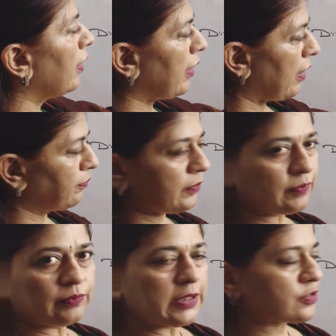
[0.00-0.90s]
M
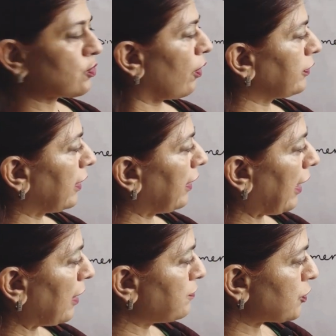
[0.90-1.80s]
is not there,
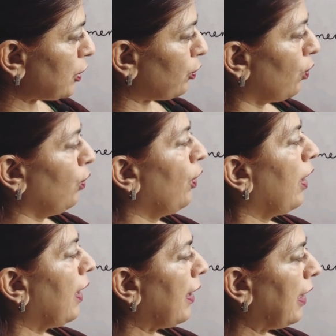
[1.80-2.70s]
M0,
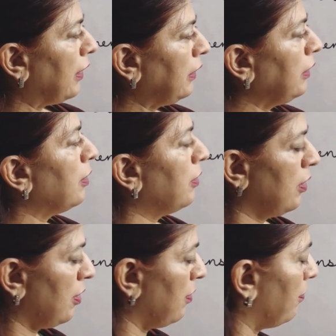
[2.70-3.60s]
L
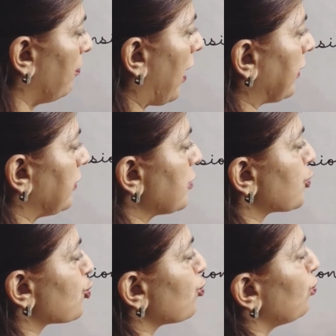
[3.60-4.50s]
minus
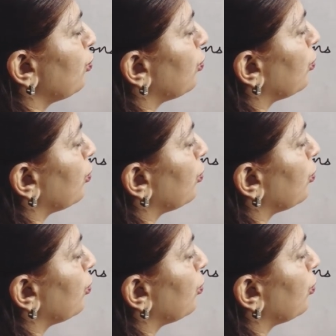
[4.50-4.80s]
2,